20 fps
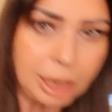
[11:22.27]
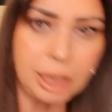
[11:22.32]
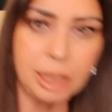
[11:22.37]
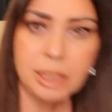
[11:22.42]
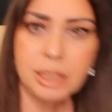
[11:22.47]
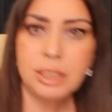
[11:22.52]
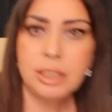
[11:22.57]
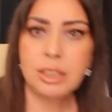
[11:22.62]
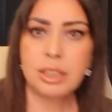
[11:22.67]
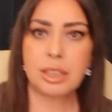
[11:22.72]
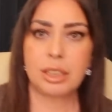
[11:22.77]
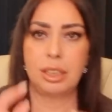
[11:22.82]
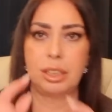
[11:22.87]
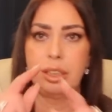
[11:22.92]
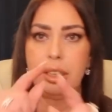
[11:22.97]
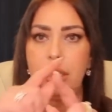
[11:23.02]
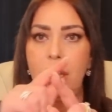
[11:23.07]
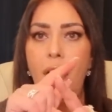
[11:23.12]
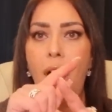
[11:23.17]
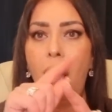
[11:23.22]
and
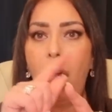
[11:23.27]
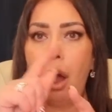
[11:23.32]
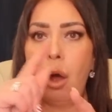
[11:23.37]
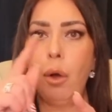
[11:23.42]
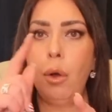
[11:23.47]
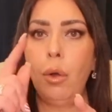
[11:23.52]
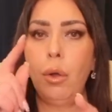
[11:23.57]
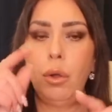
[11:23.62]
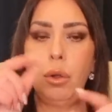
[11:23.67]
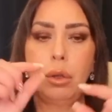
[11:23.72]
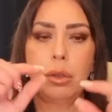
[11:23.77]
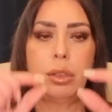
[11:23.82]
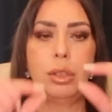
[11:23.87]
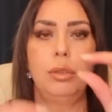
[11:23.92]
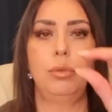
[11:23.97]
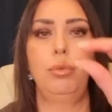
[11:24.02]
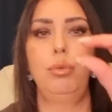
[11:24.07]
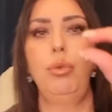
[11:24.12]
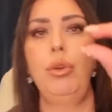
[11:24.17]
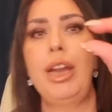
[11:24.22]
the whole
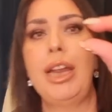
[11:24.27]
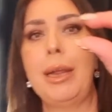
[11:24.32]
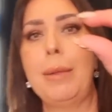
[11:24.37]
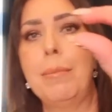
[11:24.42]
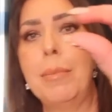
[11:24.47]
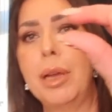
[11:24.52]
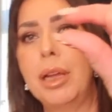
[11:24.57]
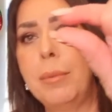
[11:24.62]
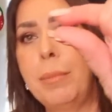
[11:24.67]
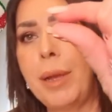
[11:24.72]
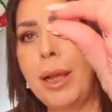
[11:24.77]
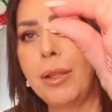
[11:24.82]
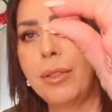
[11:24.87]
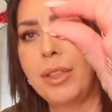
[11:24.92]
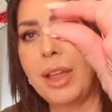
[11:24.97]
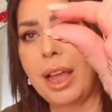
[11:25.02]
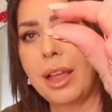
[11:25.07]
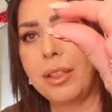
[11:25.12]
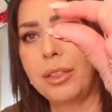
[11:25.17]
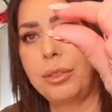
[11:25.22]
rim
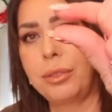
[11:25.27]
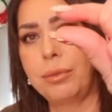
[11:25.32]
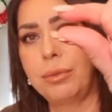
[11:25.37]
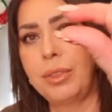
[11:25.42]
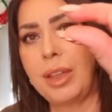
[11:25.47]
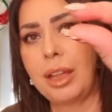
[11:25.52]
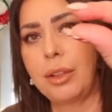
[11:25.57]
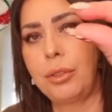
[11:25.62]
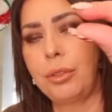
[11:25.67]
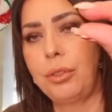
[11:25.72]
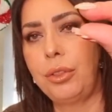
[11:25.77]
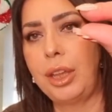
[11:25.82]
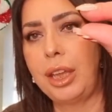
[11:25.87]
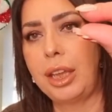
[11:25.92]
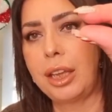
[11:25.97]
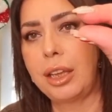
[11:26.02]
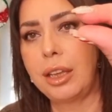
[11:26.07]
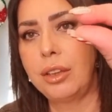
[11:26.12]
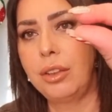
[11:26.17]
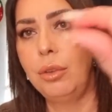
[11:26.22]
about that
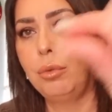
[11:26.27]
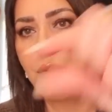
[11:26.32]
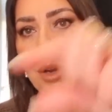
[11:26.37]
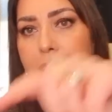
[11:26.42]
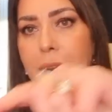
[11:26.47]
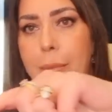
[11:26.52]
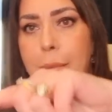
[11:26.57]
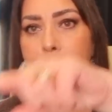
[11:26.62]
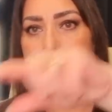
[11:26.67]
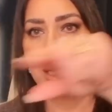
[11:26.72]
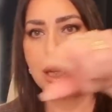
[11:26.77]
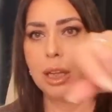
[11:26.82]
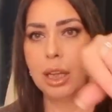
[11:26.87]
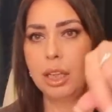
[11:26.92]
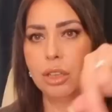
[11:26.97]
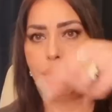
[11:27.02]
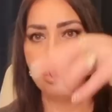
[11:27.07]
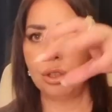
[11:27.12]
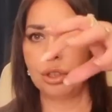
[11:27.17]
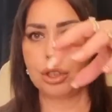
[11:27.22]
thick of the rim
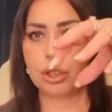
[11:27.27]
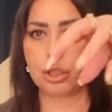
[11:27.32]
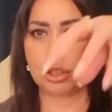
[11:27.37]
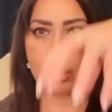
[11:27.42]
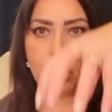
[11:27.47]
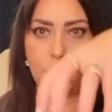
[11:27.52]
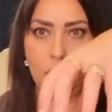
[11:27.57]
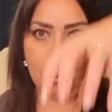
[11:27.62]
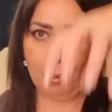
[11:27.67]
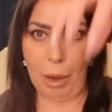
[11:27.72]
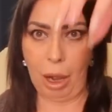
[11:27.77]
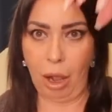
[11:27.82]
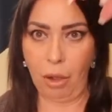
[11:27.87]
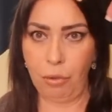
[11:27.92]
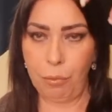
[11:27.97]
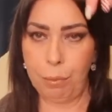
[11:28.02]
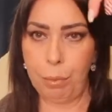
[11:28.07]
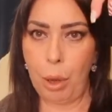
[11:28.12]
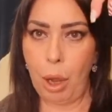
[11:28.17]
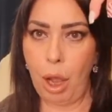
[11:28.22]
just come
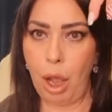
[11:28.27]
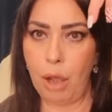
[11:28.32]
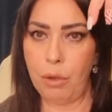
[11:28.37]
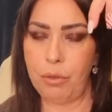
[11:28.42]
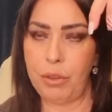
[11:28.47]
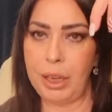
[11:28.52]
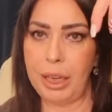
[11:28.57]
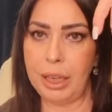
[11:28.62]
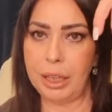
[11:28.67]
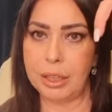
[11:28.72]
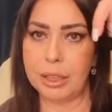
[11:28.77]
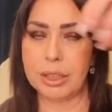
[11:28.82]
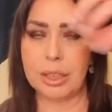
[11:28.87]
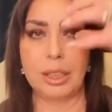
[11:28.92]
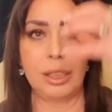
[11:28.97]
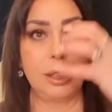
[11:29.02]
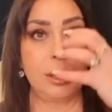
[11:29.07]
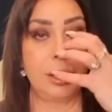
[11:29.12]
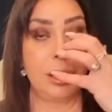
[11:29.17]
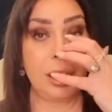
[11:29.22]
off
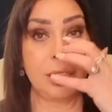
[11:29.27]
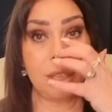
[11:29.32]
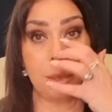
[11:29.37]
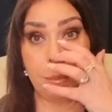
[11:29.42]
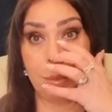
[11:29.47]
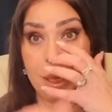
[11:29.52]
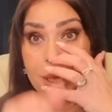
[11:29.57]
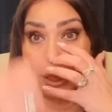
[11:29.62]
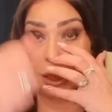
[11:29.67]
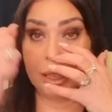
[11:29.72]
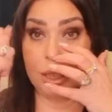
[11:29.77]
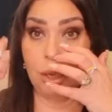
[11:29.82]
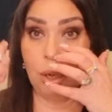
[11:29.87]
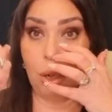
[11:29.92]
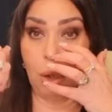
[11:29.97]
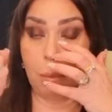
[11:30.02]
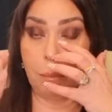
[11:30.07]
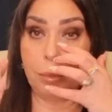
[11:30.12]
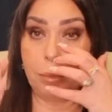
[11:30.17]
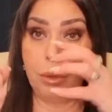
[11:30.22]
perfect. As I picked it
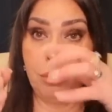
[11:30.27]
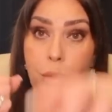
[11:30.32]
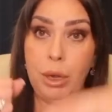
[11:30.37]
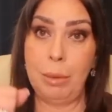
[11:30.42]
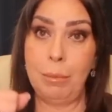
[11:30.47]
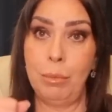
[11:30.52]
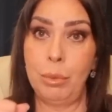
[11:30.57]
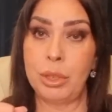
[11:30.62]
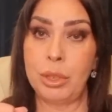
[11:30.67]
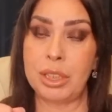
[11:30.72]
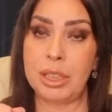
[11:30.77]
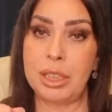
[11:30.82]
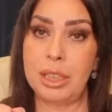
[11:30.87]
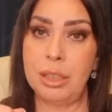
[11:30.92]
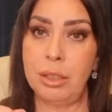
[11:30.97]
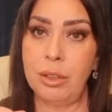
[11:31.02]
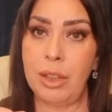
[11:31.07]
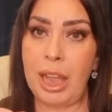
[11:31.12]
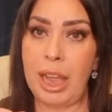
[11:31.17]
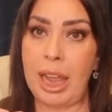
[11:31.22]
up, the rim was
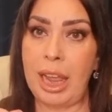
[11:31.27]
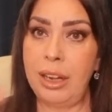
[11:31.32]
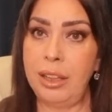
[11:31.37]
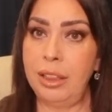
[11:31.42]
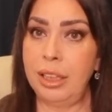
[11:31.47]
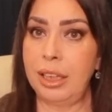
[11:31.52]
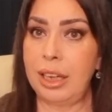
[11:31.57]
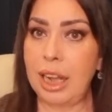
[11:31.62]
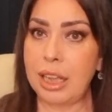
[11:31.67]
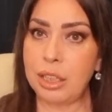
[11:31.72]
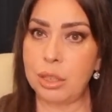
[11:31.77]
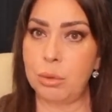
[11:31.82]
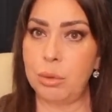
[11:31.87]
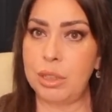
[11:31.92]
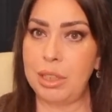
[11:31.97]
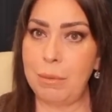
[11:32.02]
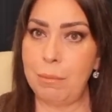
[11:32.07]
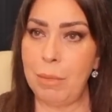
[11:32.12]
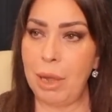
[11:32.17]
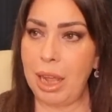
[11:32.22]
still there and the glass
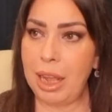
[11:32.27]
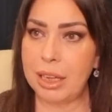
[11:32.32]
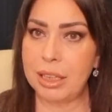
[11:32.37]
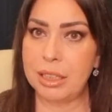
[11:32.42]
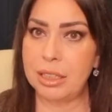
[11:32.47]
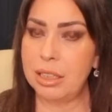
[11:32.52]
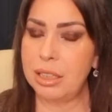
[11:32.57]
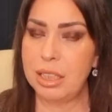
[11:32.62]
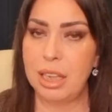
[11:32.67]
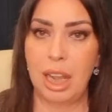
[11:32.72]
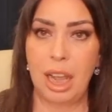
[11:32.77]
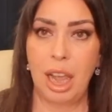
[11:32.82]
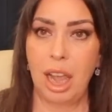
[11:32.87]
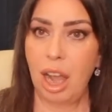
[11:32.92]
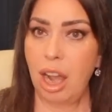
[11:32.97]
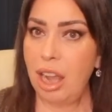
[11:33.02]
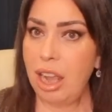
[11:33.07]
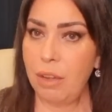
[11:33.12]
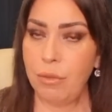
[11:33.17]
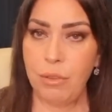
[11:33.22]
was in my hand.
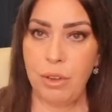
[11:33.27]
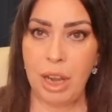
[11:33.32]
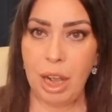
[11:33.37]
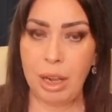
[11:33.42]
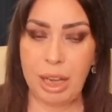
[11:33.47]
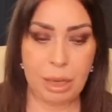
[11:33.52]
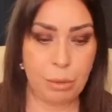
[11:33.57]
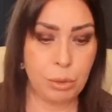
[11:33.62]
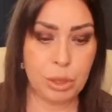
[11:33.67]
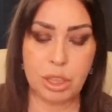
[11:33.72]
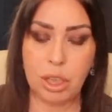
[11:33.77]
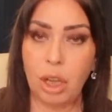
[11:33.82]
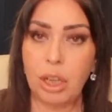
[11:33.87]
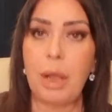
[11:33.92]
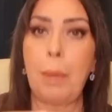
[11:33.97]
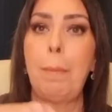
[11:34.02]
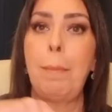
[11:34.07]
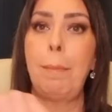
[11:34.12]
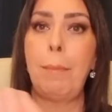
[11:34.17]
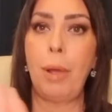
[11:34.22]
It was
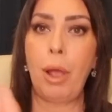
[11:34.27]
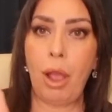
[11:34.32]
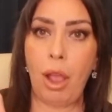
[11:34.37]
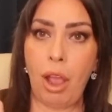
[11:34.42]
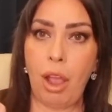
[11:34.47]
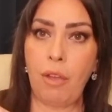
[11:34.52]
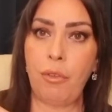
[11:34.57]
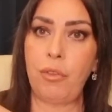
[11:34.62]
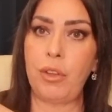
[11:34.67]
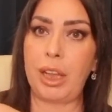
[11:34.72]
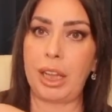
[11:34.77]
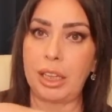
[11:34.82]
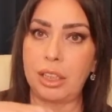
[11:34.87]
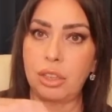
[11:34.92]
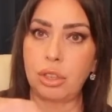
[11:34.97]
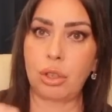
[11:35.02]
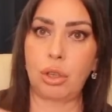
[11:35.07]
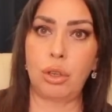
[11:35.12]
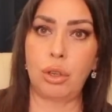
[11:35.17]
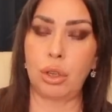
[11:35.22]
like a
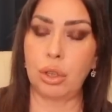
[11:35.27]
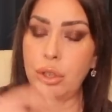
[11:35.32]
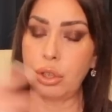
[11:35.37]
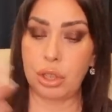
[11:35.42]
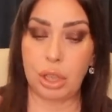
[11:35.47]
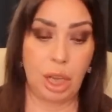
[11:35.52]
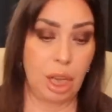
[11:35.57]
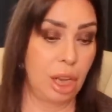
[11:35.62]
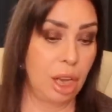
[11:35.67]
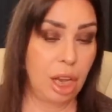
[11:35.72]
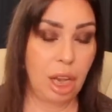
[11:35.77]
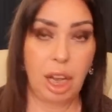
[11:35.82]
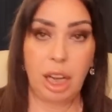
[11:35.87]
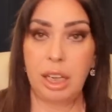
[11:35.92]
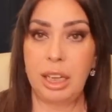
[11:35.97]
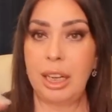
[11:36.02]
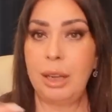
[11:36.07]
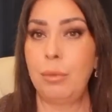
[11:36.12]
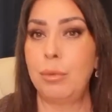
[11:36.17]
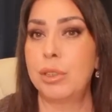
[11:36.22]
perfect cut,
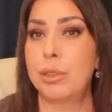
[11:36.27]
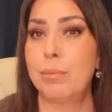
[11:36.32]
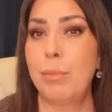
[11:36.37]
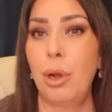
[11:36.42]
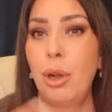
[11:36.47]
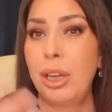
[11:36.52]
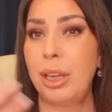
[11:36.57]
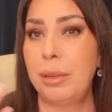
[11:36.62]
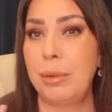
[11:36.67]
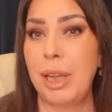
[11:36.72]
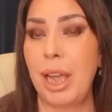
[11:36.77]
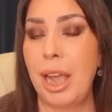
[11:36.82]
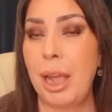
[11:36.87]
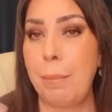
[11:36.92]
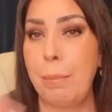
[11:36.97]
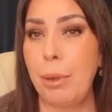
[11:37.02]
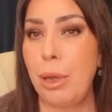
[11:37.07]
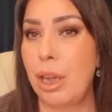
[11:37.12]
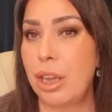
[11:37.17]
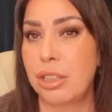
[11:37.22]
and it was my
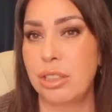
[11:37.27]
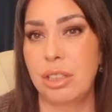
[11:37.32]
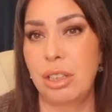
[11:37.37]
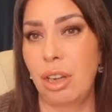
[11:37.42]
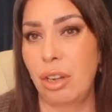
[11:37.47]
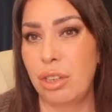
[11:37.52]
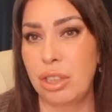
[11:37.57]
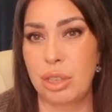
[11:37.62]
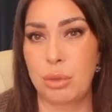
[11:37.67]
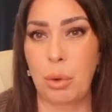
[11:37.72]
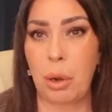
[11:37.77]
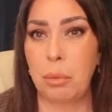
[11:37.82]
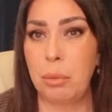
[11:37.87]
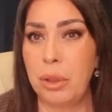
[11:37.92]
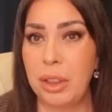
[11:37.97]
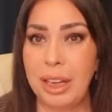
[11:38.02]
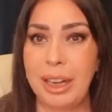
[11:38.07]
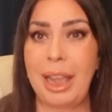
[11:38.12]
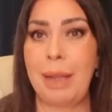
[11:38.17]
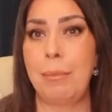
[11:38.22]
personalised one
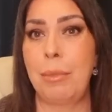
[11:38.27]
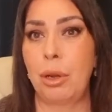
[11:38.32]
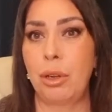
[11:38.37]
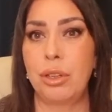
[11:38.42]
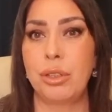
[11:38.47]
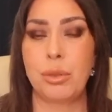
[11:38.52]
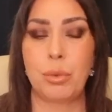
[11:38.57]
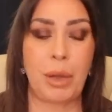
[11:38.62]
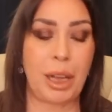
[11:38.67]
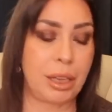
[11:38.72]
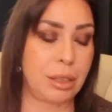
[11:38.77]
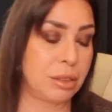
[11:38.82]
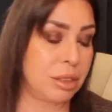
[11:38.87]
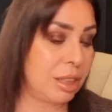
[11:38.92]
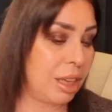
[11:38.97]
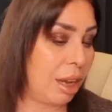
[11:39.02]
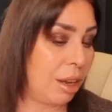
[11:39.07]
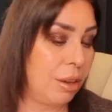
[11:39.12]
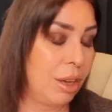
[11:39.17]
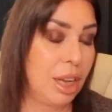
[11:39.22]
with an M on as well.
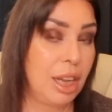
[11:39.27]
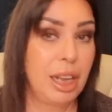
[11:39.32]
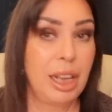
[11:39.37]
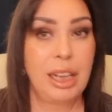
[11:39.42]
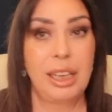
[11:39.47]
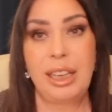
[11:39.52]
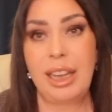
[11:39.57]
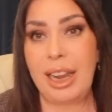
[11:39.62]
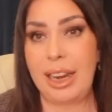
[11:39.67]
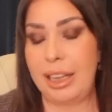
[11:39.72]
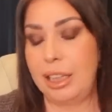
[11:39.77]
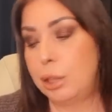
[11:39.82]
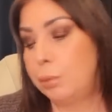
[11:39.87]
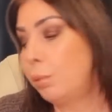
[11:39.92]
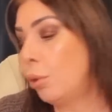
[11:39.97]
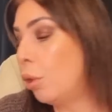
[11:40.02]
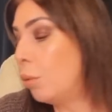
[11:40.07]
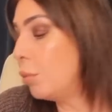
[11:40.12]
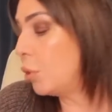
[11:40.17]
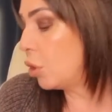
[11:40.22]
So yeah, he's
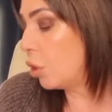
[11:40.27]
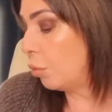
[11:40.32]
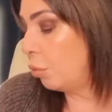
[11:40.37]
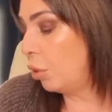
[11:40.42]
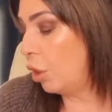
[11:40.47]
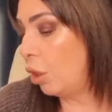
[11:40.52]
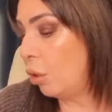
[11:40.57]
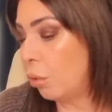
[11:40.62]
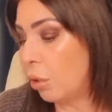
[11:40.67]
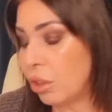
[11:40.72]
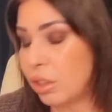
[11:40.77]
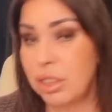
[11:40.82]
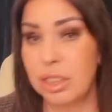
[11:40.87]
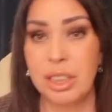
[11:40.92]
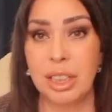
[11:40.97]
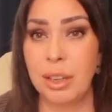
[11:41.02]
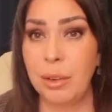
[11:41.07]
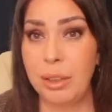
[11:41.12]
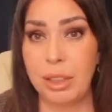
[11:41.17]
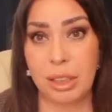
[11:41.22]
bought me some new ones.
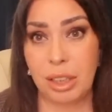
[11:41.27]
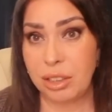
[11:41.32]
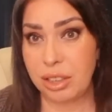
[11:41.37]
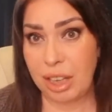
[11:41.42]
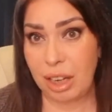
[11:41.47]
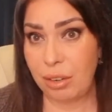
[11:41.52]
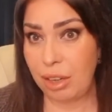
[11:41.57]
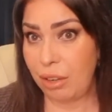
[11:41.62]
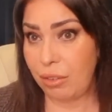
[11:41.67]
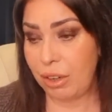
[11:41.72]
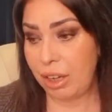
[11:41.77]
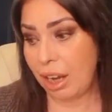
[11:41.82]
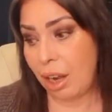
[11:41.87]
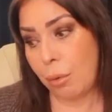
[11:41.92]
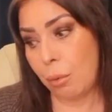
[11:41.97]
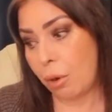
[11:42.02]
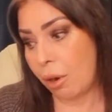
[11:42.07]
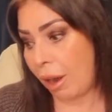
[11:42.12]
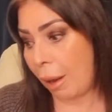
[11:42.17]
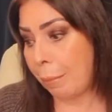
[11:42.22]
I don't even know
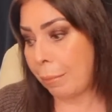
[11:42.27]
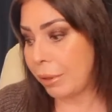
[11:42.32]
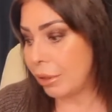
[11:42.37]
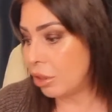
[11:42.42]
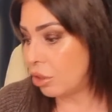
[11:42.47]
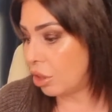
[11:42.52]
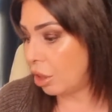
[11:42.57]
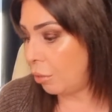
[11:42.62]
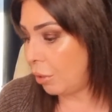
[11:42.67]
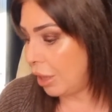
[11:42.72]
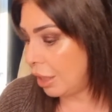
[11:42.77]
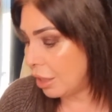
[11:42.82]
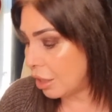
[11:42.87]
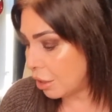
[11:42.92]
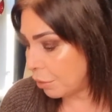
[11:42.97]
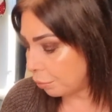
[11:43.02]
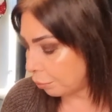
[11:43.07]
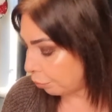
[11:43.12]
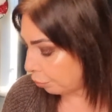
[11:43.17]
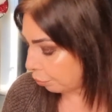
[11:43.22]
what happened to
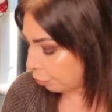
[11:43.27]
it.